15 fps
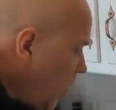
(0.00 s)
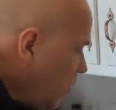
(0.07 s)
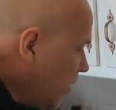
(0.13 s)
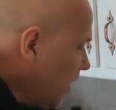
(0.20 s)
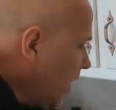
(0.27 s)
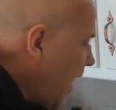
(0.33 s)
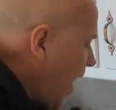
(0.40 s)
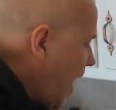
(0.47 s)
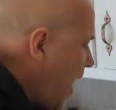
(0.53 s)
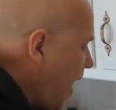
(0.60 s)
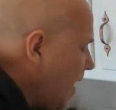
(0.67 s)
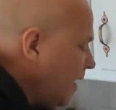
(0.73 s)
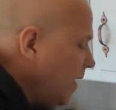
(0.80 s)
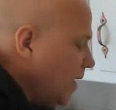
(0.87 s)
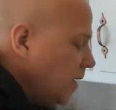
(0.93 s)
we're going to
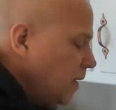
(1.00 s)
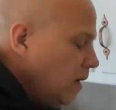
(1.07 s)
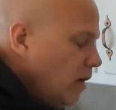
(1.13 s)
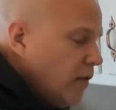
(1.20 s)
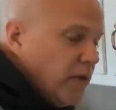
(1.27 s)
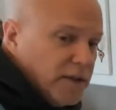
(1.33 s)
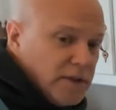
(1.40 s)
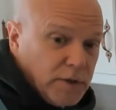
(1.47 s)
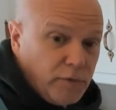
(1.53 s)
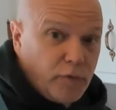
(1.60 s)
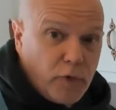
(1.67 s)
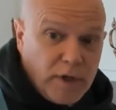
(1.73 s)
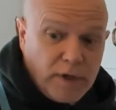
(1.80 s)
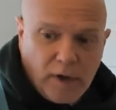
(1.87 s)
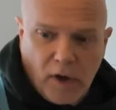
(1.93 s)
add in the
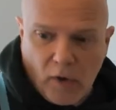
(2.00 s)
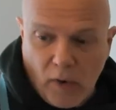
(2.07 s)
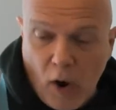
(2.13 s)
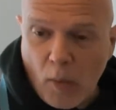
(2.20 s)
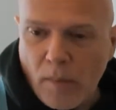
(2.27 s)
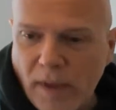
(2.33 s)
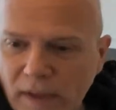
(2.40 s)
sofrito. Oh,